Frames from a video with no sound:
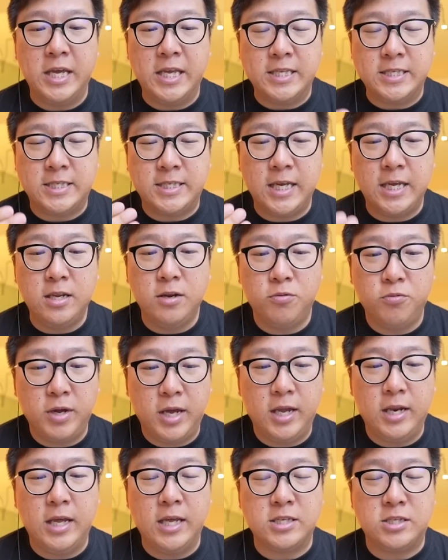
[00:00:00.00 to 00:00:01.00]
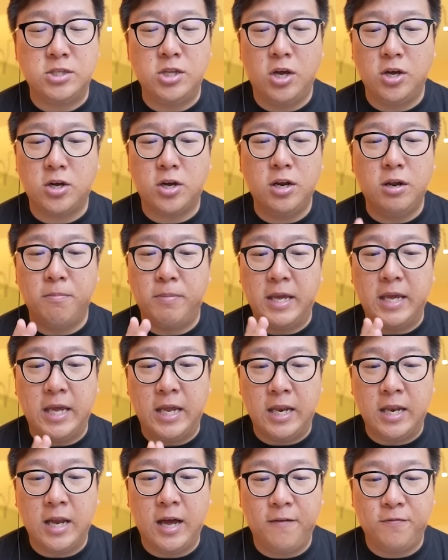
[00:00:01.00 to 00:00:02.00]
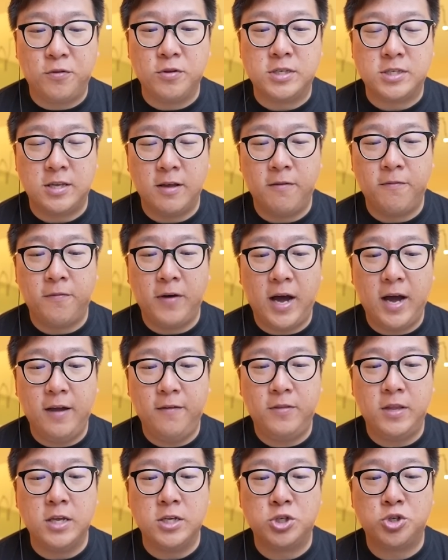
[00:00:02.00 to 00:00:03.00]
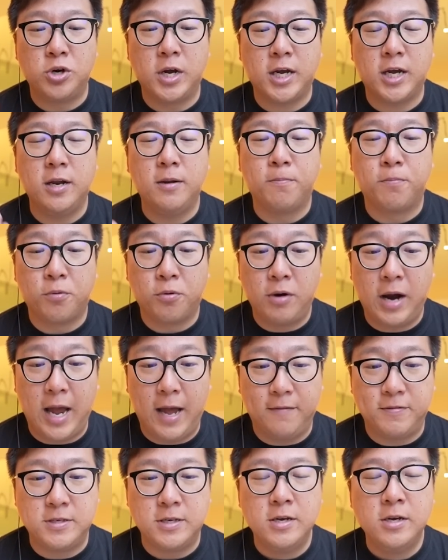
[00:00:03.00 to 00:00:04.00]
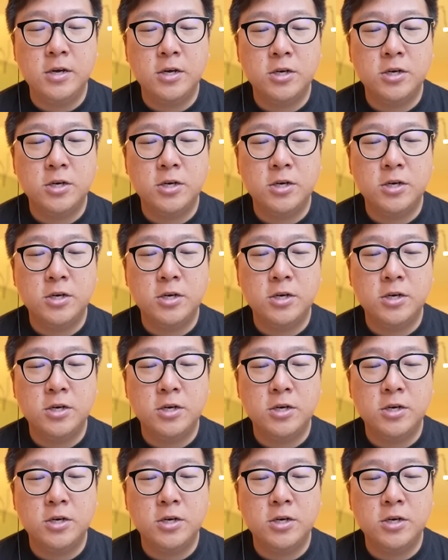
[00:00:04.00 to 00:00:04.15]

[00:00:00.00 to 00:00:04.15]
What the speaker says: Incinerate. It's not going to be enough to survive the Dragon Breaths.